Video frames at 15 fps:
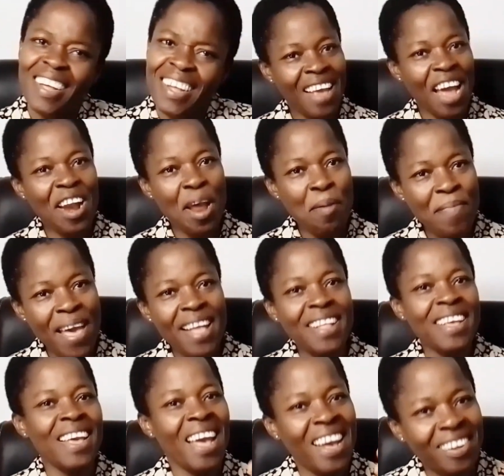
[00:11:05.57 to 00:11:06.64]
There are
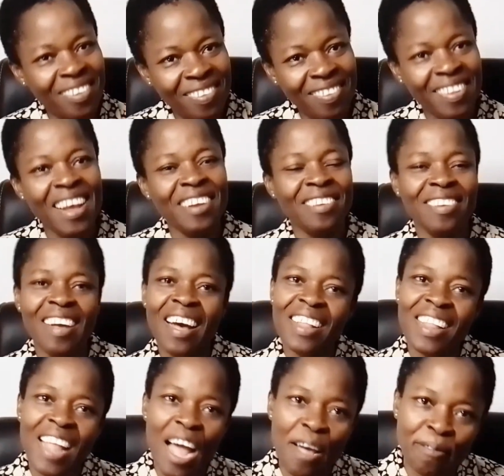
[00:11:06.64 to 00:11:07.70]
many
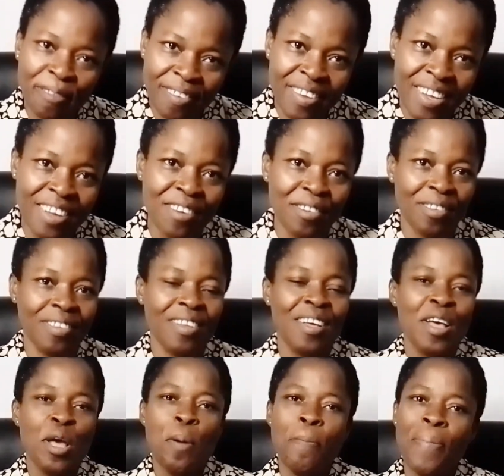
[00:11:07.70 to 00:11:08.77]
essential life skills
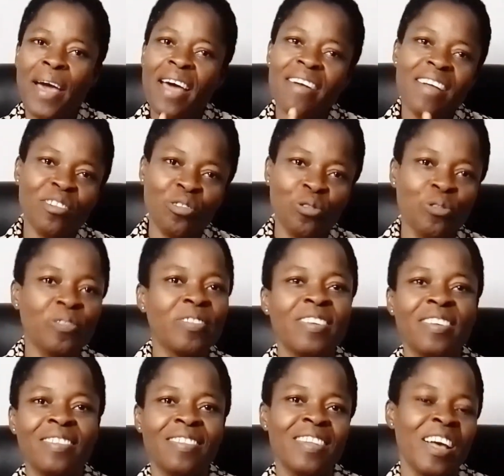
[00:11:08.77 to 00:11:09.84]
parents should
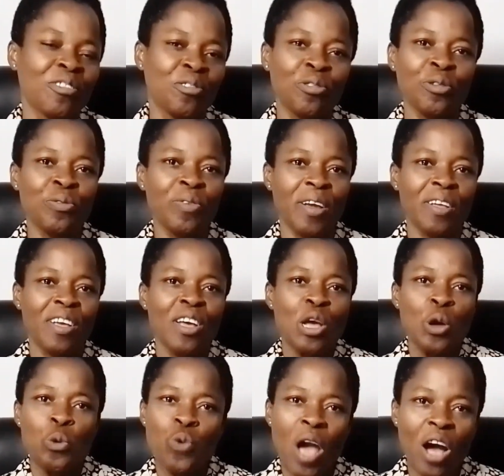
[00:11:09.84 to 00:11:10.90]
teach their children.
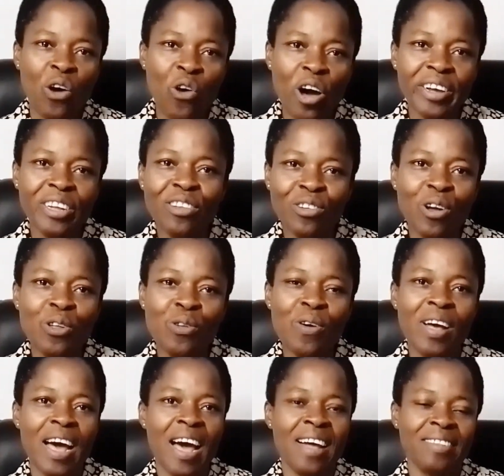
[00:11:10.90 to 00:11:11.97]
We are going to
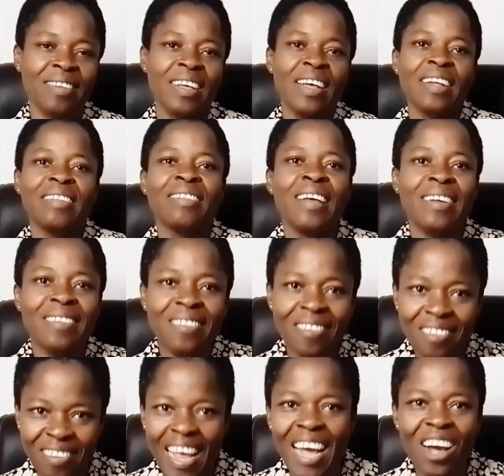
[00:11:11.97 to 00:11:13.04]
look at the
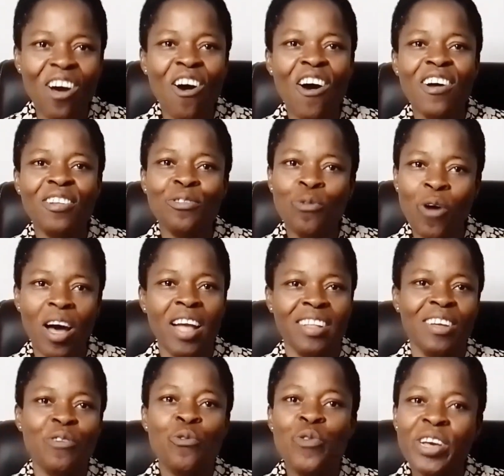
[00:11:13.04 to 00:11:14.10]
second
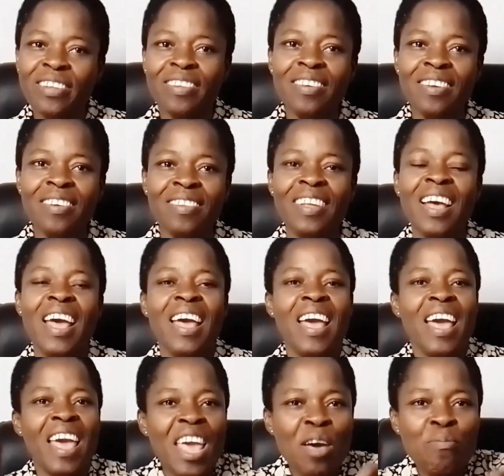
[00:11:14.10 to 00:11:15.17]
one, which is
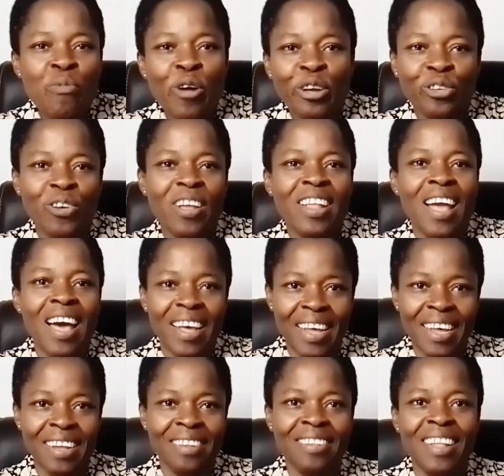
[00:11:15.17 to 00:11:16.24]
emotional
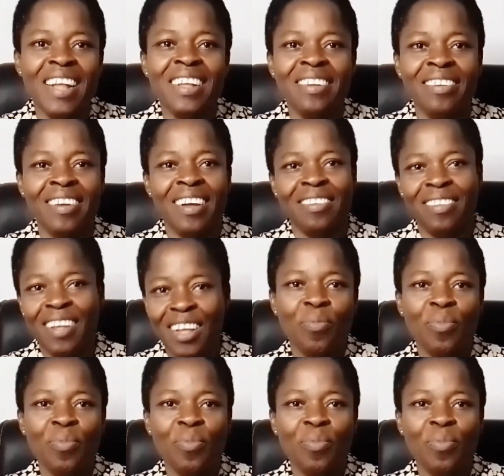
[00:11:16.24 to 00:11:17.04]
intelligence.